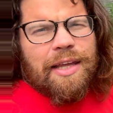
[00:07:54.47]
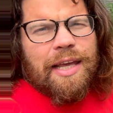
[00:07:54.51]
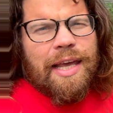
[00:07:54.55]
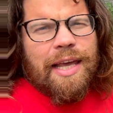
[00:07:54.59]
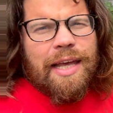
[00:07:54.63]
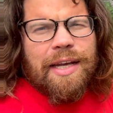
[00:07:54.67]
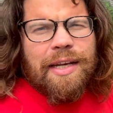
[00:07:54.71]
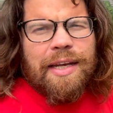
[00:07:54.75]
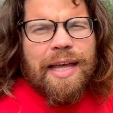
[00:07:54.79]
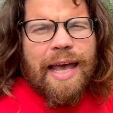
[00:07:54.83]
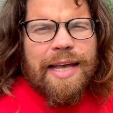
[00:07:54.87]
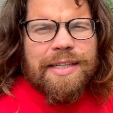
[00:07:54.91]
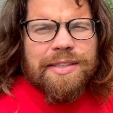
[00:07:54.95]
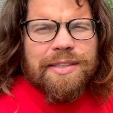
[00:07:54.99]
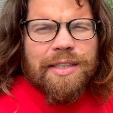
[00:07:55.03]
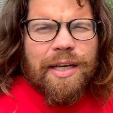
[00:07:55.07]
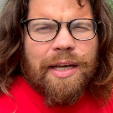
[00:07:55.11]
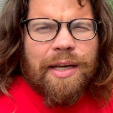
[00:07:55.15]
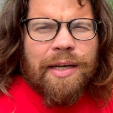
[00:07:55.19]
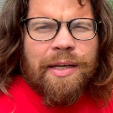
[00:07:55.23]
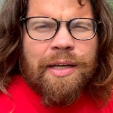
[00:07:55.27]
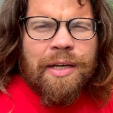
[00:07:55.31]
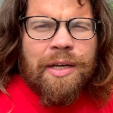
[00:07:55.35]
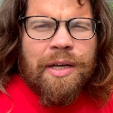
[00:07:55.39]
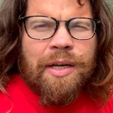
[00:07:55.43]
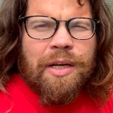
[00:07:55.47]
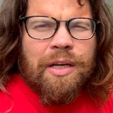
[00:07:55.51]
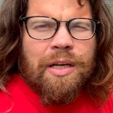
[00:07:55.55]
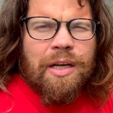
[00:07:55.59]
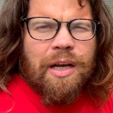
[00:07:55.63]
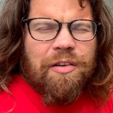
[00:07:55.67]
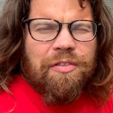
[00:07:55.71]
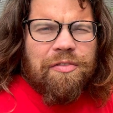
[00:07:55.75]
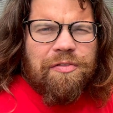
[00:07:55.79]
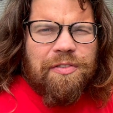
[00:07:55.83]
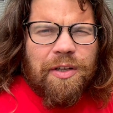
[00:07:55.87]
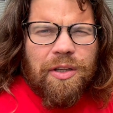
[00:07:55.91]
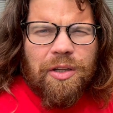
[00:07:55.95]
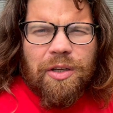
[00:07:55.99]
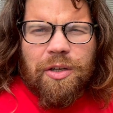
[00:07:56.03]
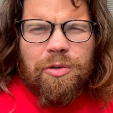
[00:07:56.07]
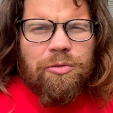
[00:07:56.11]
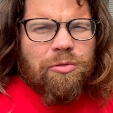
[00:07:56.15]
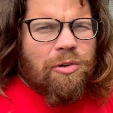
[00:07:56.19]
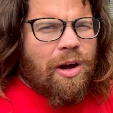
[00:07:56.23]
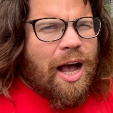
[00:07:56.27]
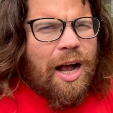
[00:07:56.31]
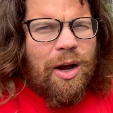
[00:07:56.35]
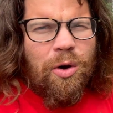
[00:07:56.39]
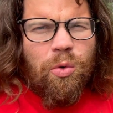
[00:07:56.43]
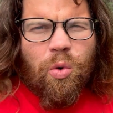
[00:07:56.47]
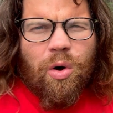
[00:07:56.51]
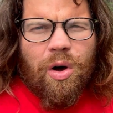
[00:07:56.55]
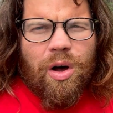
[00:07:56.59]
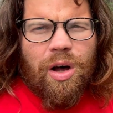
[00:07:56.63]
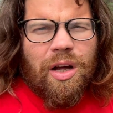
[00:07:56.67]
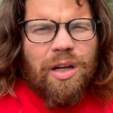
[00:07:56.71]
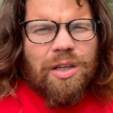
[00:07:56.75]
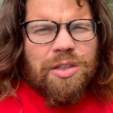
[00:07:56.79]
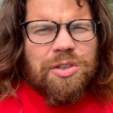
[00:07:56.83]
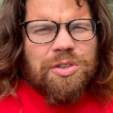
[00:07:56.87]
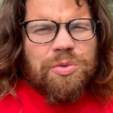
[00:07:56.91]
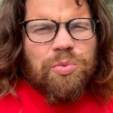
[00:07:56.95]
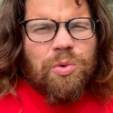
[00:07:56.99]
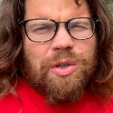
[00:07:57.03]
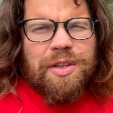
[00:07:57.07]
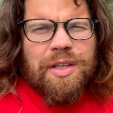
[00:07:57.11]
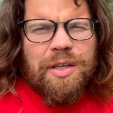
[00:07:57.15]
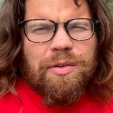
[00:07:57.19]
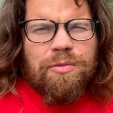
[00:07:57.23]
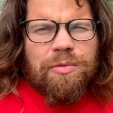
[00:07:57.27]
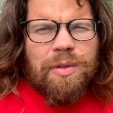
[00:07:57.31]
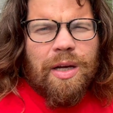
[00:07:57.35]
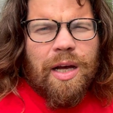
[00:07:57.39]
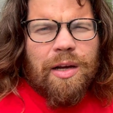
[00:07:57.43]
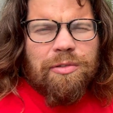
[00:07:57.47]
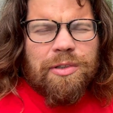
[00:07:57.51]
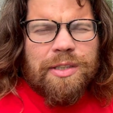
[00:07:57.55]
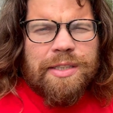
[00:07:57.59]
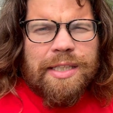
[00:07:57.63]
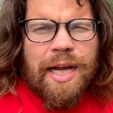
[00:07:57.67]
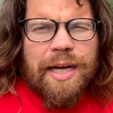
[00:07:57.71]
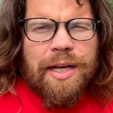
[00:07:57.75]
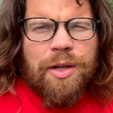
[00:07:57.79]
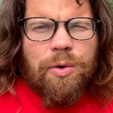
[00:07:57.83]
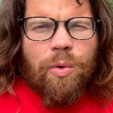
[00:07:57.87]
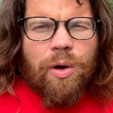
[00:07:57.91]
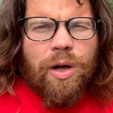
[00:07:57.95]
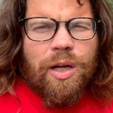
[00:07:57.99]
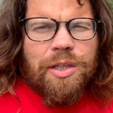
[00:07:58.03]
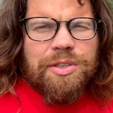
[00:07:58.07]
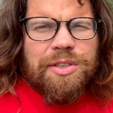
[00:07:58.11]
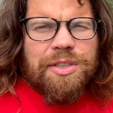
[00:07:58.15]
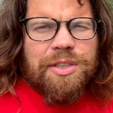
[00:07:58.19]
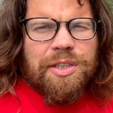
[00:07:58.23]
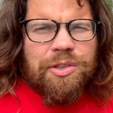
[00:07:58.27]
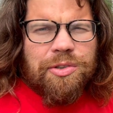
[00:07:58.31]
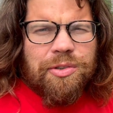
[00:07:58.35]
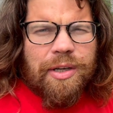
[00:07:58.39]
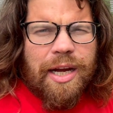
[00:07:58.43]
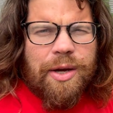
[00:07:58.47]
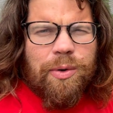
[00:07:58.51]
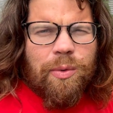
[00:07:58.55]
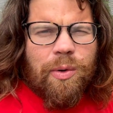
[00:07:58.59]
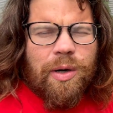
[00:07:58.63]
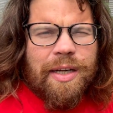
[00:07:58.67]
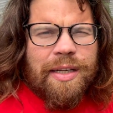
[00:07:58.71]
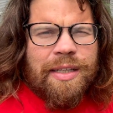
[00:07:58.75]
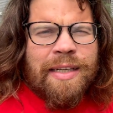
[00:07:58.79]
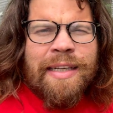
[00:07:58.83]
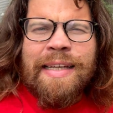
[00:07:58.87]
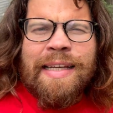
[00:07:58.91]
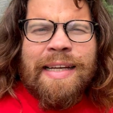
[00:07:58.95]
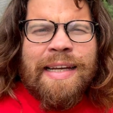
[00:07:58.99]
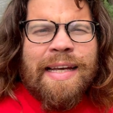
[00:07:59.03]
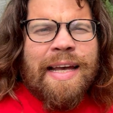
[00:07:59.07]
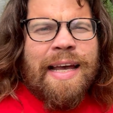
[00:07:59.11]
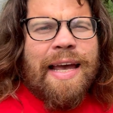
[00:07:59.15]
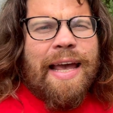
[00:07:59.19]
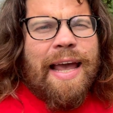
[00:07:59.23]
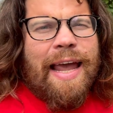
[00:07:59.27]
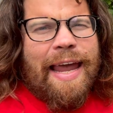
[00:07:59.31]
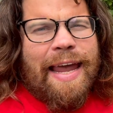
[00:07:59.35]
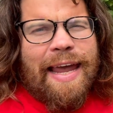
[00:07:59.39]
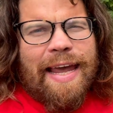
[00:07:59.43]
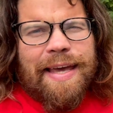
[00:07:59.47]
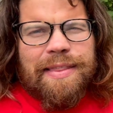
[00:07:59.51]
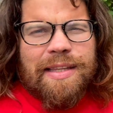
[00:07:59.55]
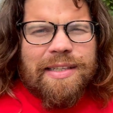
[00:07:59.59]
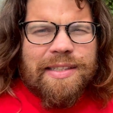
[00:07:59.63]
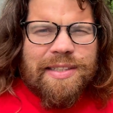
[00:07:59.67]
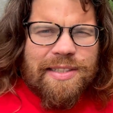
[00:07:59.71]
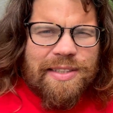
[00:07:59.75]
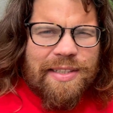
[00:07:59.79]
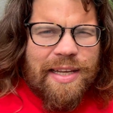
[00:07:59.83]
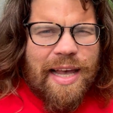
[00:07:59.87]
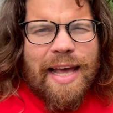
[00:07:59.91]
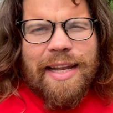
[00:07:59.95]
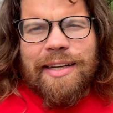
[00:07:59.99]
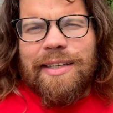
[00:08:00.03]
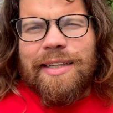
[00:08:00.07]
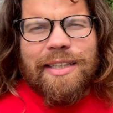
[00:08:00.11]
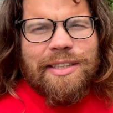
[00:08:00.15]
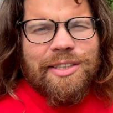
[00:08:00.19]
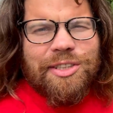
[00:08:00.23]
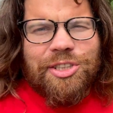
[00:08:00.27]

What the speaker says: in as a filler, rock walls within retaining walls is a great one. And the scent is